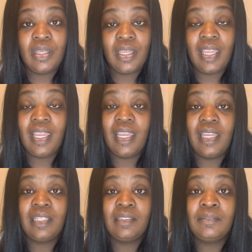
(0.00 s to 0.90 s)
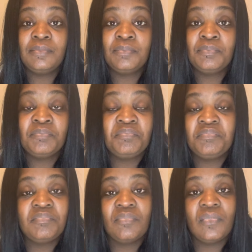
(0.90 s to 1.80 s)
and
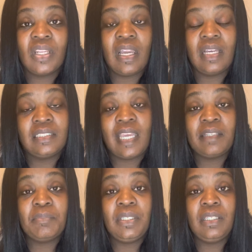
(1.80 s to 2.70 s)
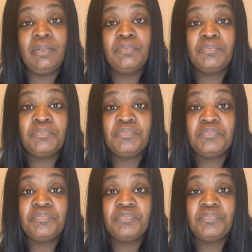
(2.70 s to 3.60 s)
contact me
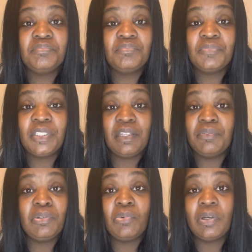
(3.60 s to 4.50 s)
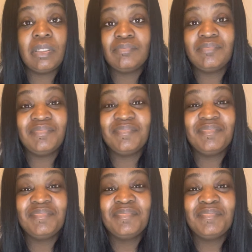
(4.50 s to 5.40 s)
whenever you want.
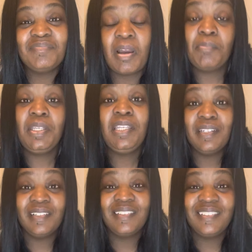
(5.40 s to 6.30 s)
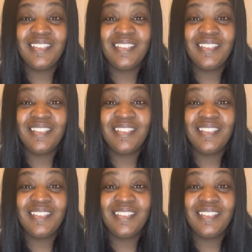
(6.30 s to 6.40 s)
I'm here.